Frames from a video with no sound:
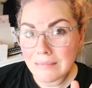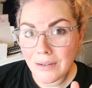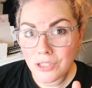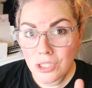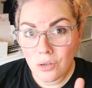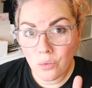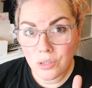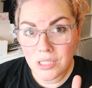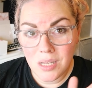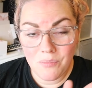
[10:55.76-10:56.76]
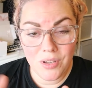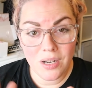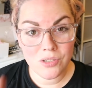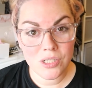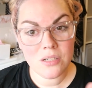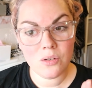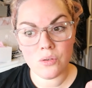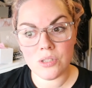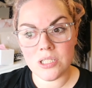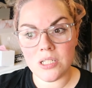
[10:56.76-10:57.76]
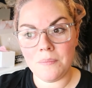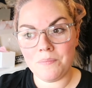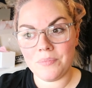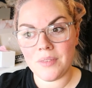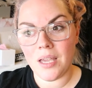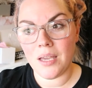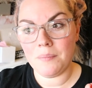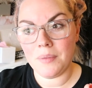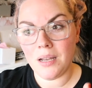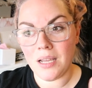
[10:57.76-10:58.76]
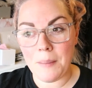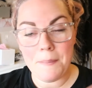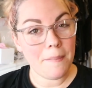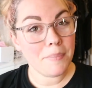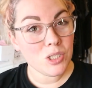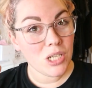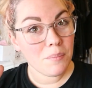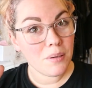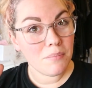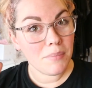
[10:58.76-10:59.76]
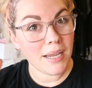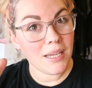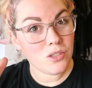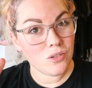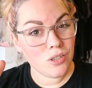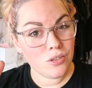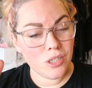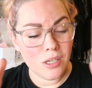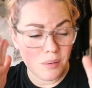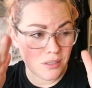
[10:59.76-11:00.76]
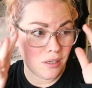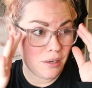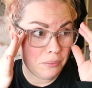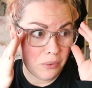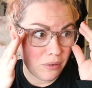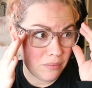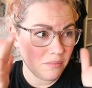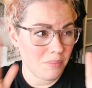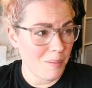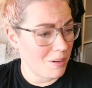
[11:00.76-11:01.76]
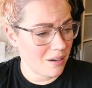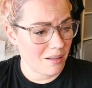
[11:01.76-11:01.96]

I've just launched like a membership package on YouTube. I don't know what people are going